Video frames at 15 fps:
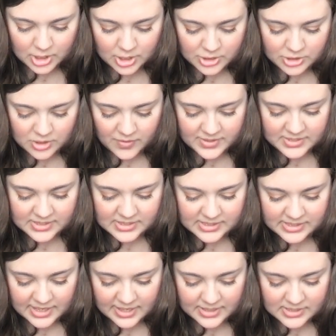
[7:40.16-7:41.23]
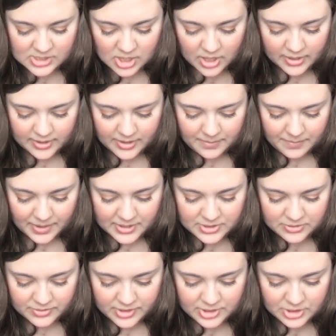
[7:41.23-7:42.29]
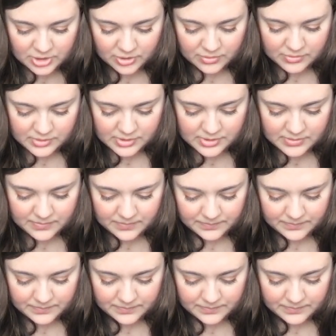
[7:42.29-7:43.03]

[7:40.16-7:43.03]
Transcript: So this is Santa Stocking by Doreen Jones.